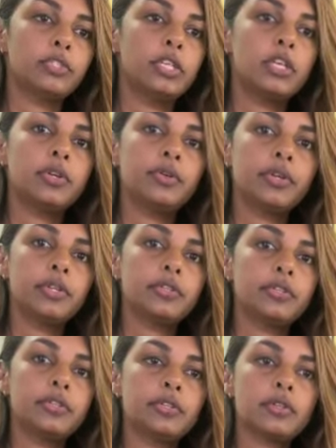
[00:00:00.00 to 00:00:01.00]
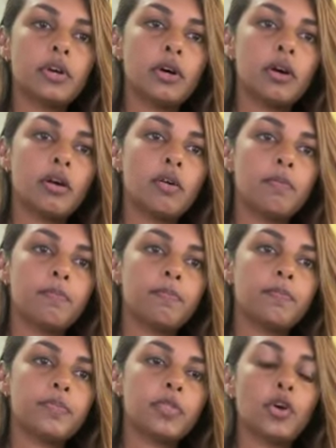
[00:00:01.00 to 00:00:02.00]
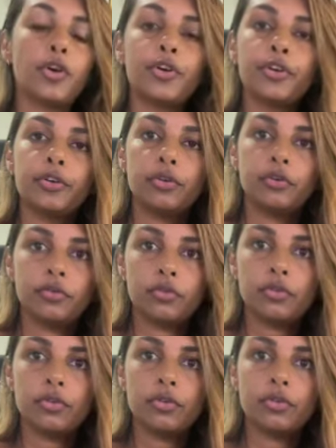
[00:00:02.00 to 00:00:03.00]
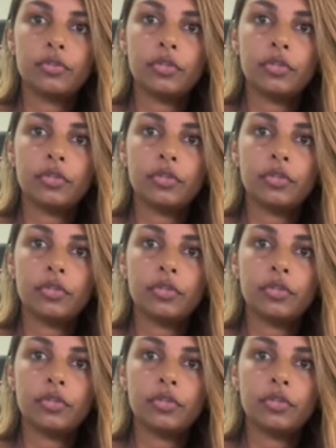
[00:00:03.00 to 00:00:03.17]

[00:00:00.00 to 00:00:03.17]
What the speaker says: decrease the hurdles